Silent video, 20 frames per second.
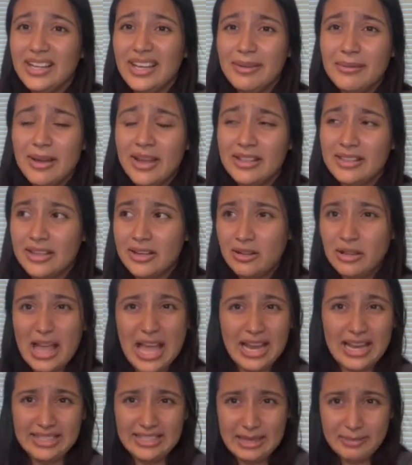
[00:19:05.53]
a little
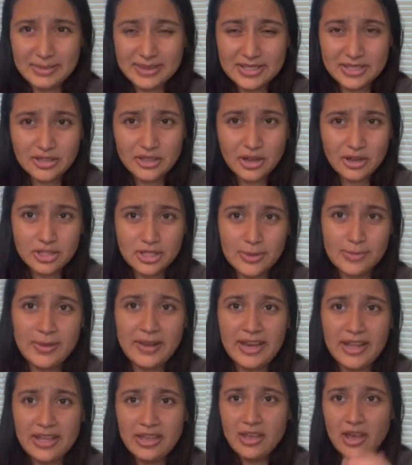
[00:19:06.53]
academic scholarship that
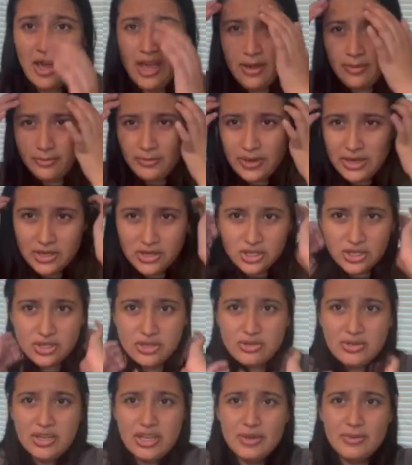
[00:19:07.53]
I got,
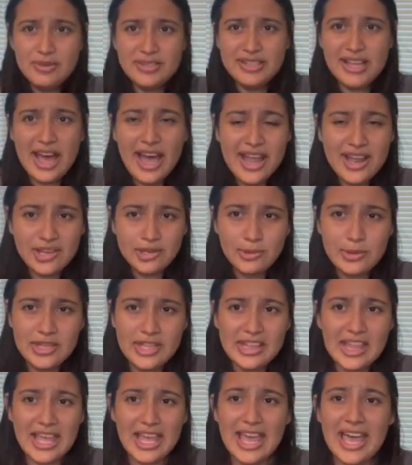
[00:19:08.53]
which it was the highest one
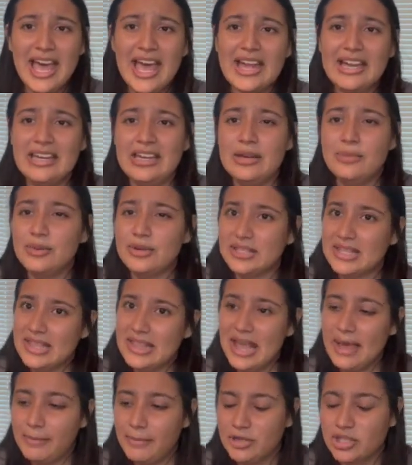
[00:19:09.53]
that they had, and it wasn't
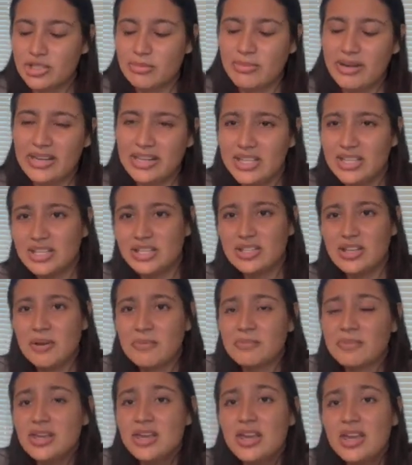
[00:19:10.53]
that much money,
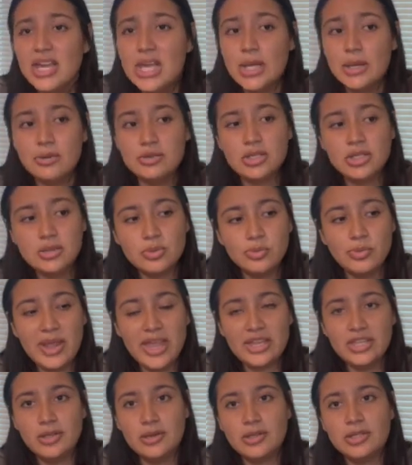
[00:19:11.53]
so it was just way
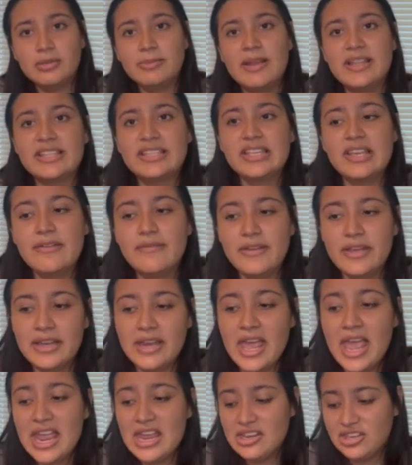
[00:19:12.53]
too expensive. And
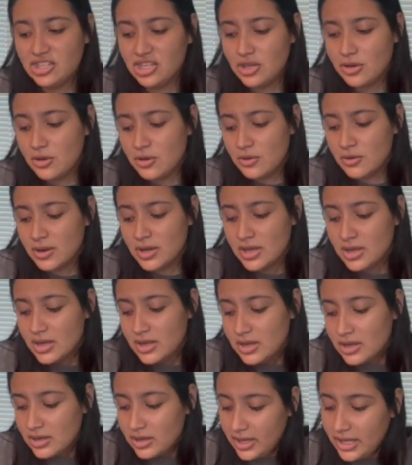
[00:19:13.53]
ASU,
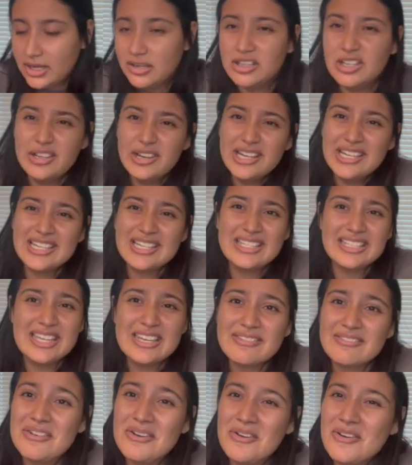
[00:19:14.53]
I don't know, I
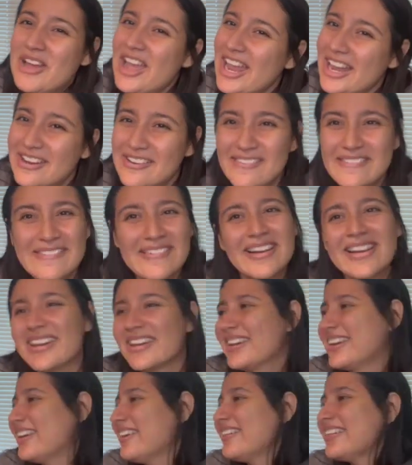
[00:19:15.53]
didn't want
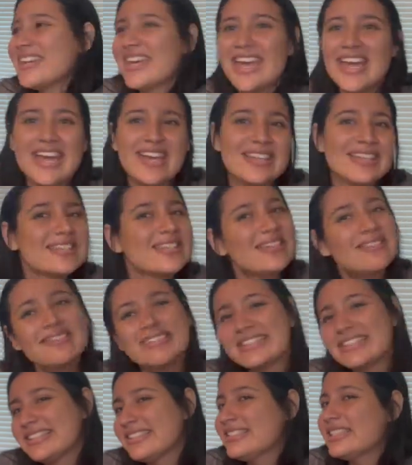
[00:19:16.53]
to go to ASU.
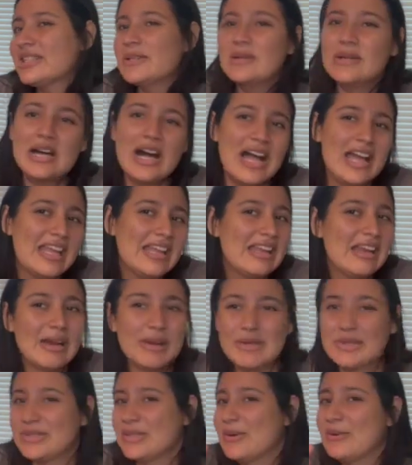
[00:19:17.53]
It's too hot in
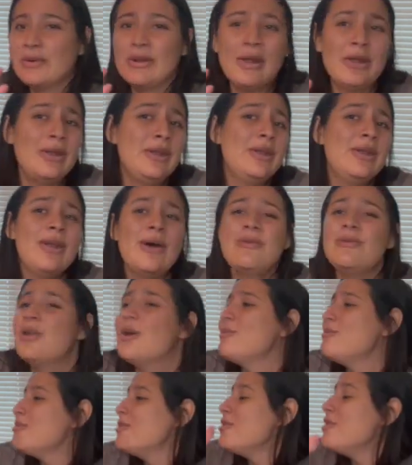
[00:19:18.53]
Arizona.
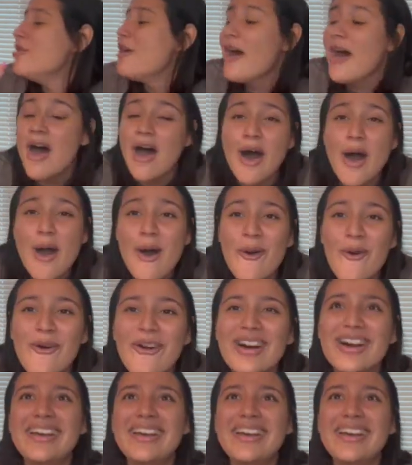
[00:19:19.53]
No.